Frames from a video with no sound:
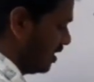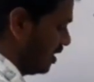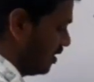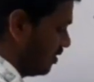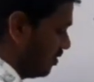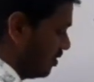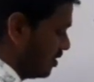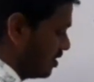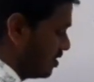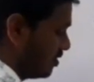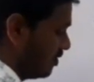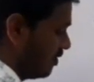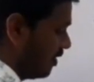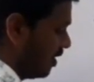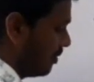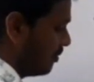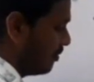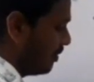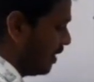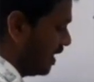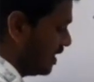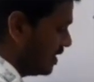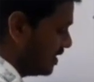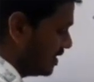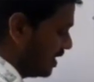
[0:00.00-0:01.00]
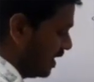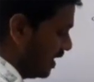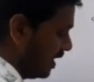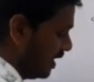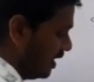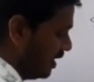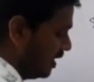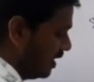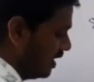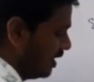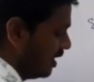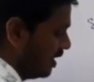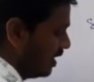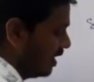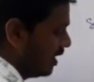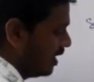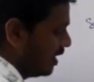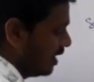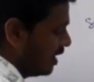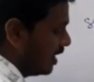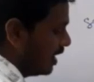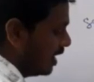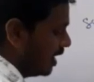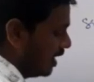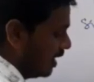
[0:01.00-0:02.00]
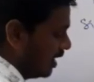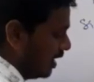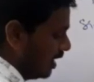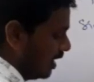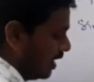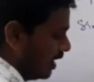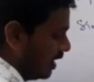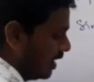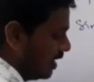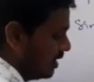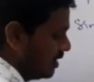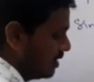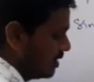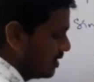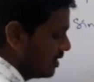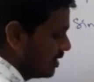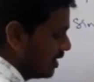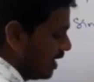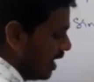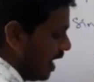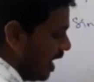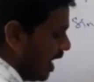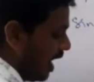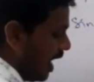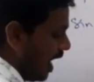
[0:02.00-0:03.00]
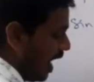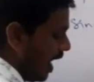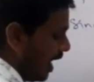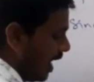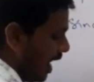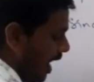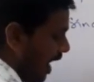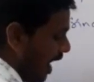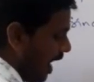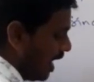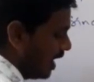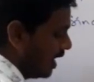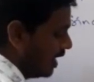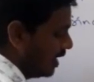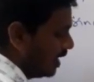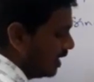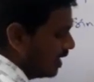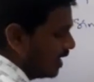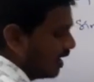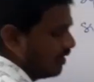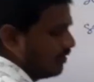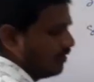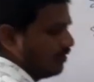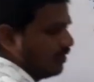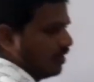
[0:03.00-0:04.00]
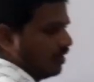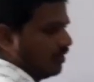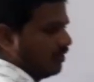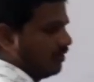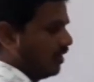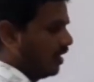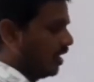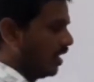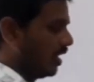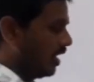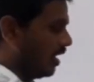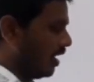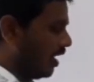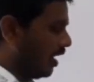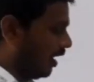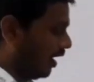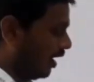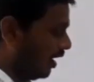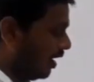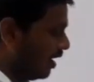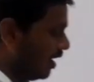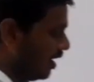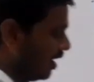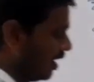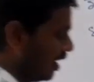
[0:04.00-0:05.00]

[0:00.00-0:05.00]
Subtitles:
equals to 1 by z is analytic everywhere